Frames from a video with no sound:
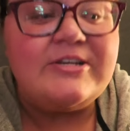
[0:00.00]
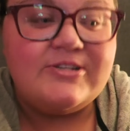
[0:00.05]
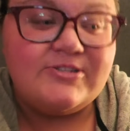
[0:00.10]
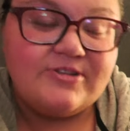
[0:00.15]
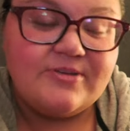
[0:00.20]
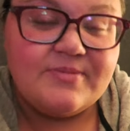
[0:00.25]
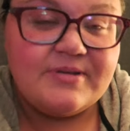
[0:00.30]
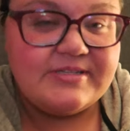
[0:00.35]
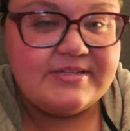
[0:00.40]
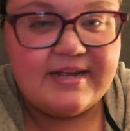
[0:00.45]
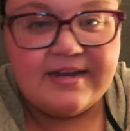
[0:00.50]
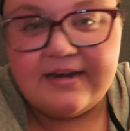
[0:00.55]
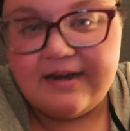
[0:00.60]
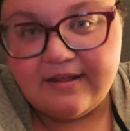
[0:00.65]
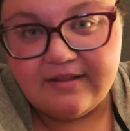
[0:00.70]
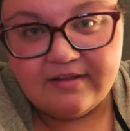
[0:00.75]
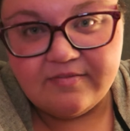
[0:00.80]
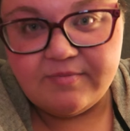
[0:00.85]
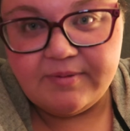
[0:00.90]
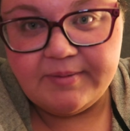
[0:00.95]
So I'm excited, I
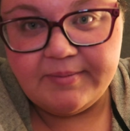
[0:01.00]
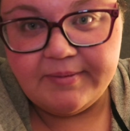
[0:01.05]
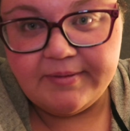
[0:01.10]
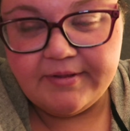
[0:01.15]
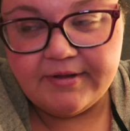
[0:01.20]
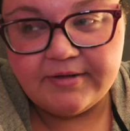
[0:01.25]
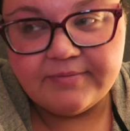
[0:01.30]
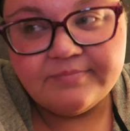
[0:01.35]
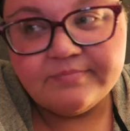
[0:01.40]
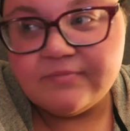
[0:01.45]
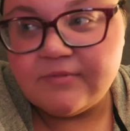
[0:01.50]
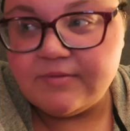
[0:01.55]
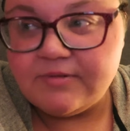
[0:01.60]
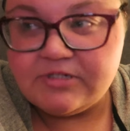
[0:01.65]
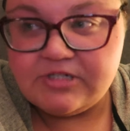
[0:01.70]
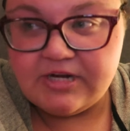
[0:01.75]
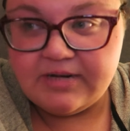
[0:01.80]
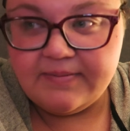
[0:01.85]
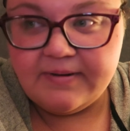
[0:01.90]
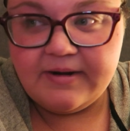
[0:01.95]
love Big Brother. I'm
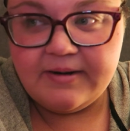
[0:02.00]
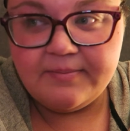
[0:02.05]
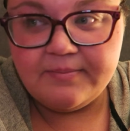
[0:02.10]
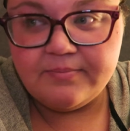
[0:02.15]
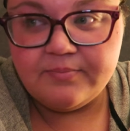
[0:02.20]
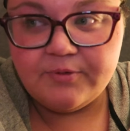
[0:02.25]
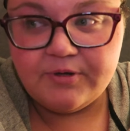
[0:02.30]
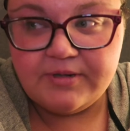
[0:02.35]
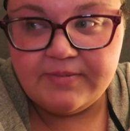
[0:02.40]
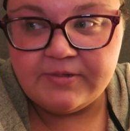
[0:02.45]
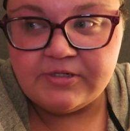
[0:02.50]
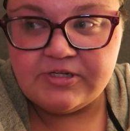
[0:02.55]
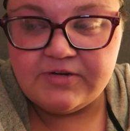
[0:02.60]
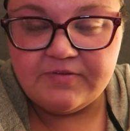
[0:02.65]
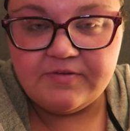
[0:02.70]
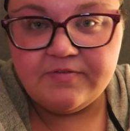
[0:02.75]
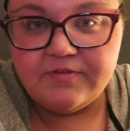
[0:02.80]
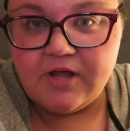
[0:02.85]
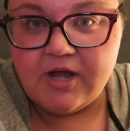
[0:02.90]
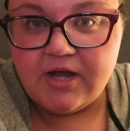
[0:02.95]
gonna talk about it pretty much
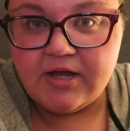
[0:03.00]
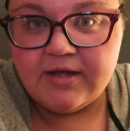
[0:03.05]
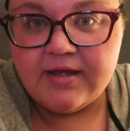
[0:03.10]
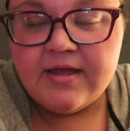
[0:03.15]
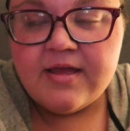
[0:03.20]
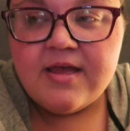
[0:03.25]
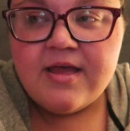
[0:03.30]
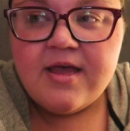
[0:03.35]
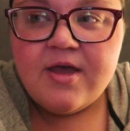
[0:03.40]
every vlog.